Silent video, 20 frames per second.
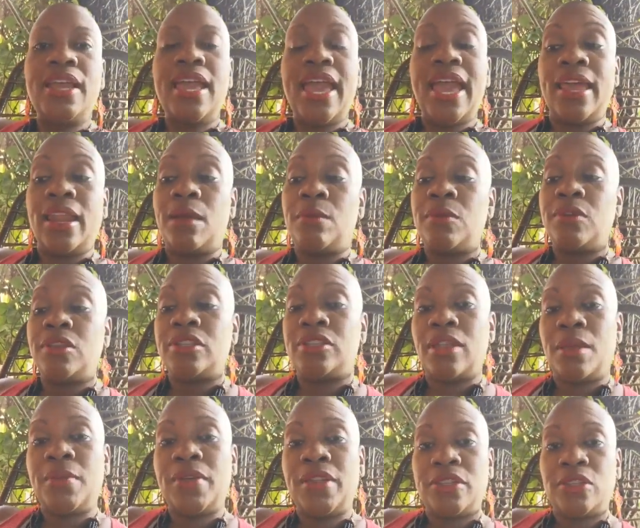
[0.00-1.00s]
And I'm
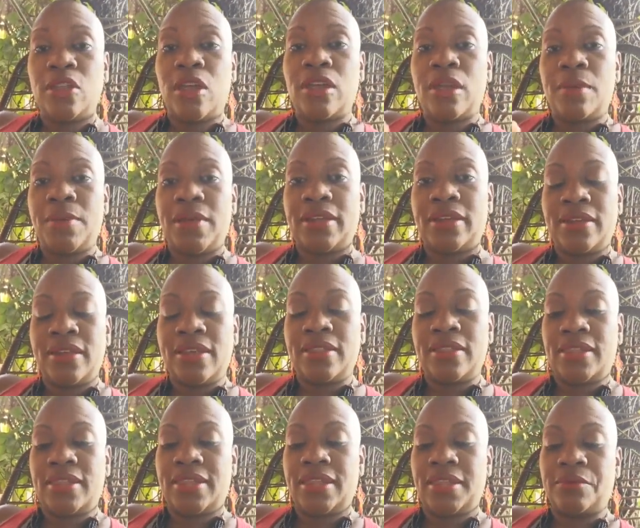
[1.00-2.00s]
gonna talk about
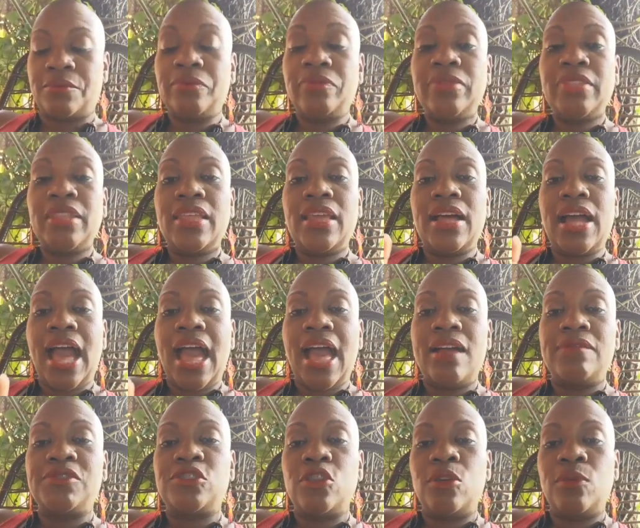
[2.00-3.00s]
another thing. I
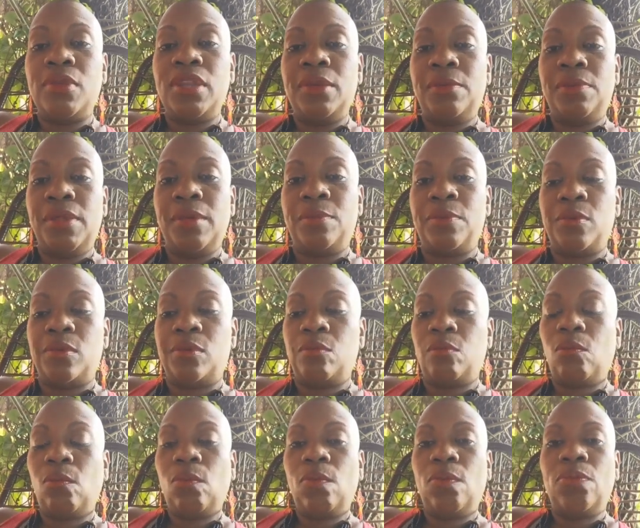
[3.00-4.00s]
have so many people
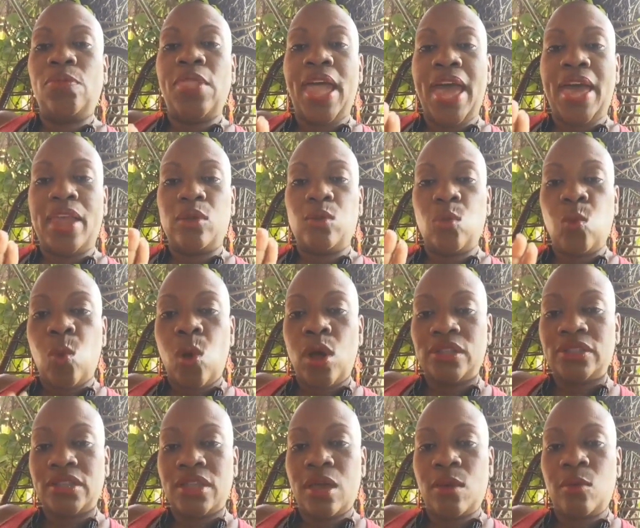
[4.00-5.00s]
that
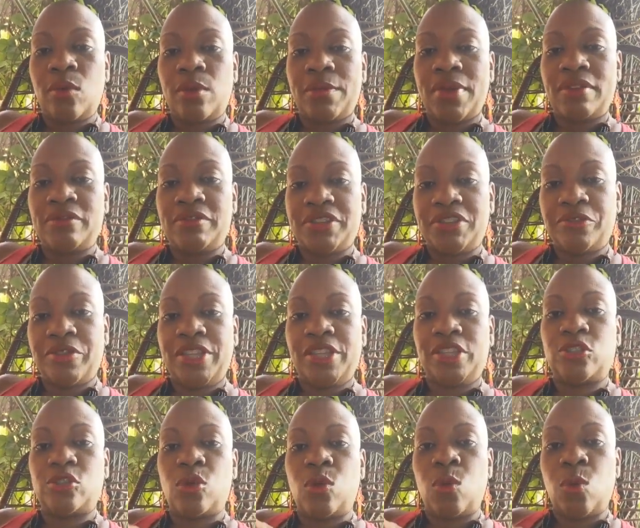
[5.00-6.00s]
want to come on my
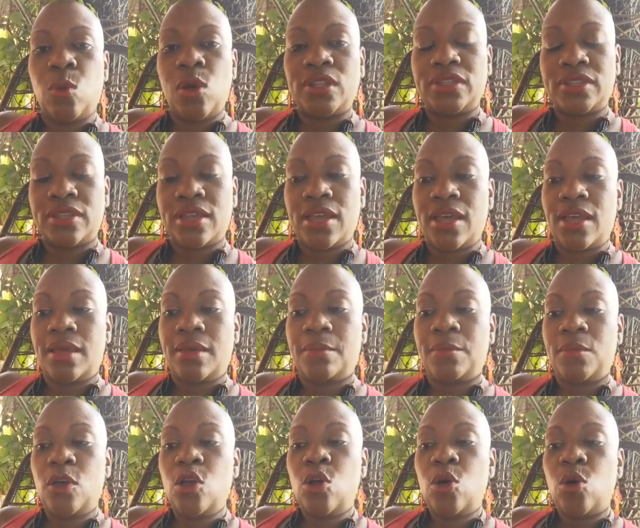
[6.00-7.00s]
retreats or want to
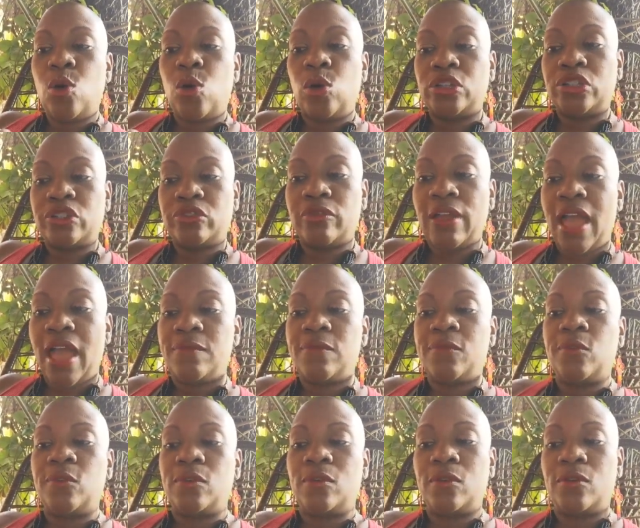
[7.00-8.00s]
come or
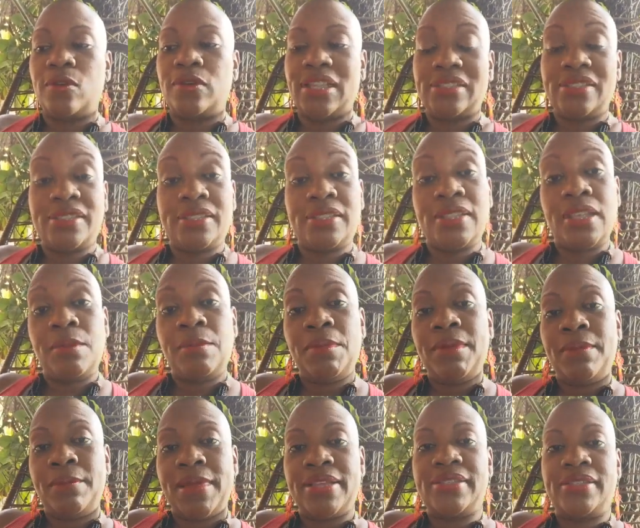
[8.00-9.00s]
travel, or that send me
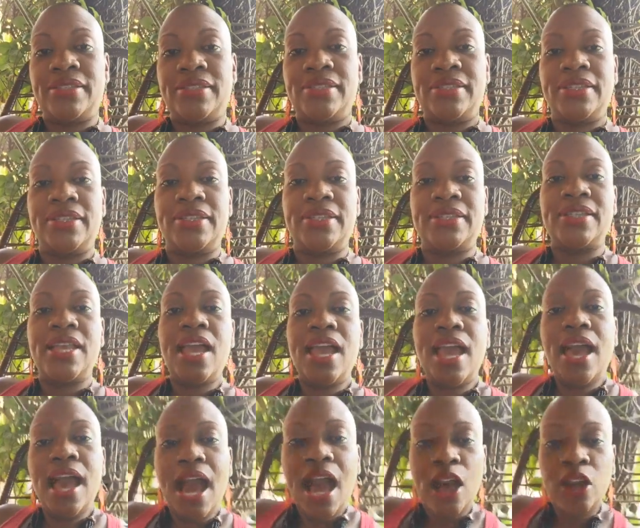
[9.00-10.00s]
messages.
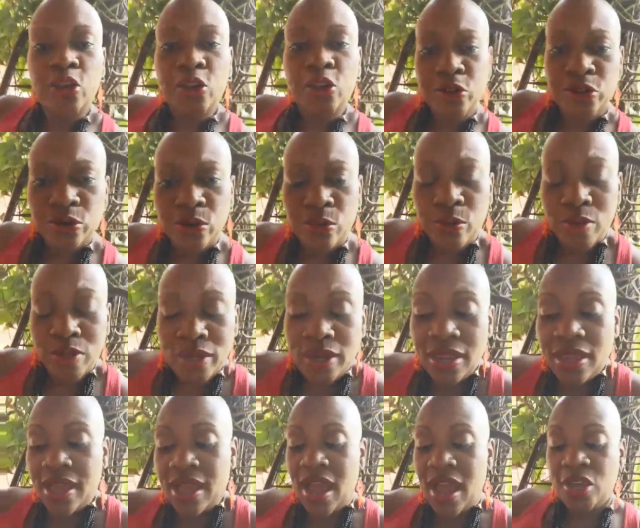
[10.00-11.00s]
How do you do it?
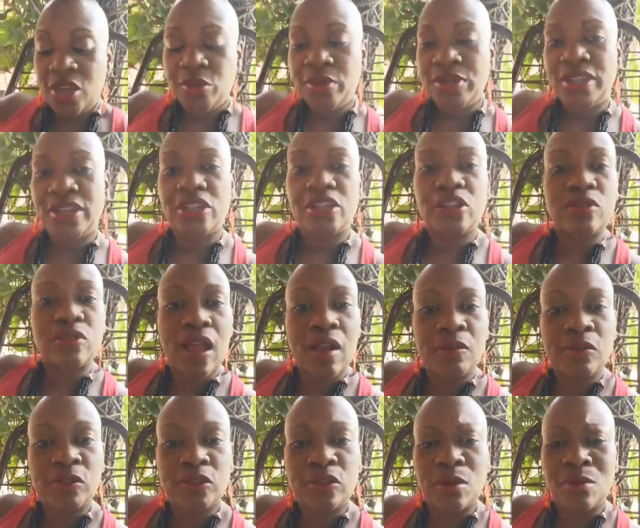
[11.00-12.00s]
How do you get to
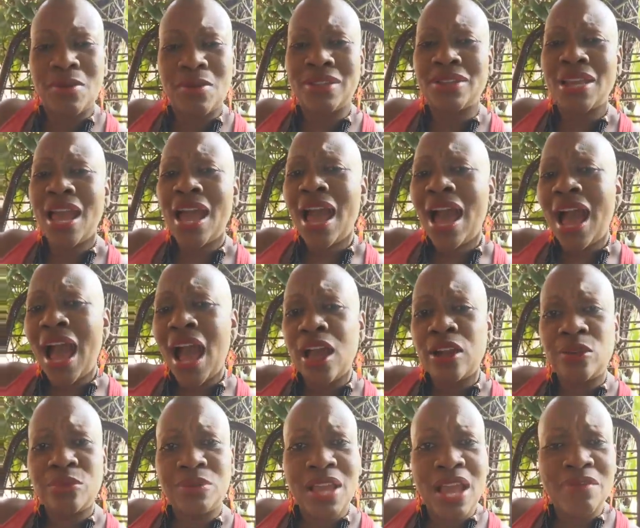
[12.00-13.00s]
travel so much? I
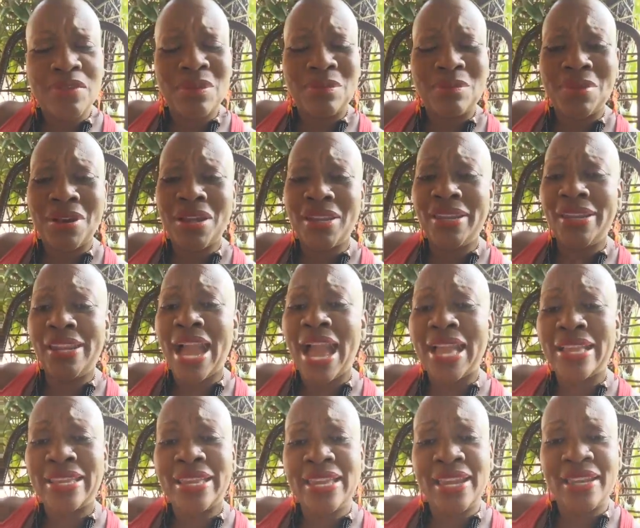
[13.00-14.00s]
don't have the money.
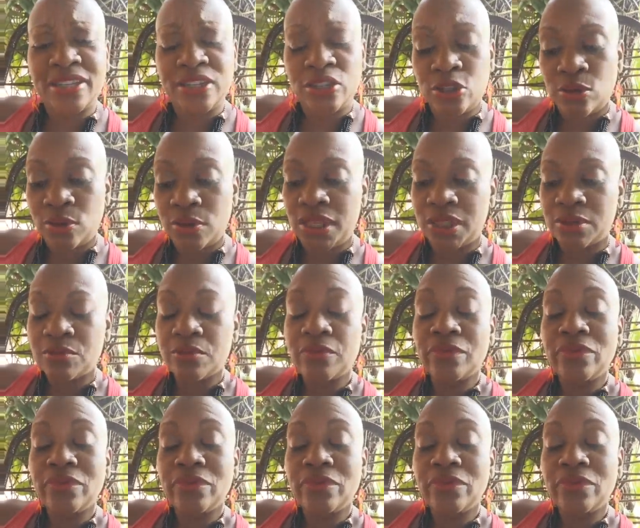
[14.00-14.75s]
I can't do it.